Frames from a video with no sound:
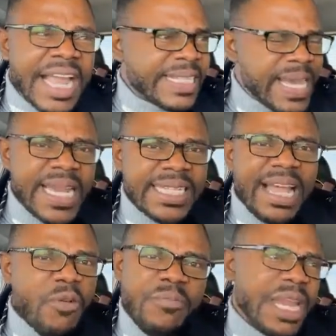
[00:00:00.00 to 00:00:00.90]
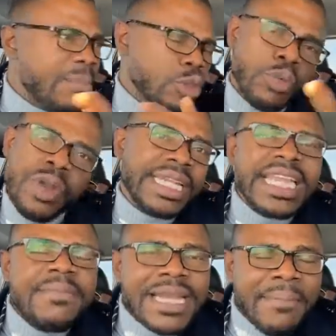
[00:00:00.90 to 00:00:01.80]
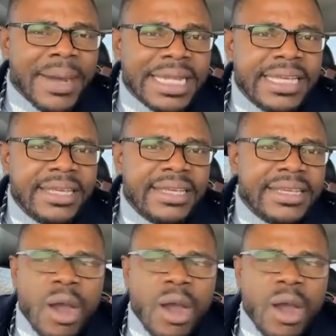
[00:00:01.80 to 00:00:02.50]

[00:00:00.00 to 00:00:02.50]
and tell us that we've been able to redeem that money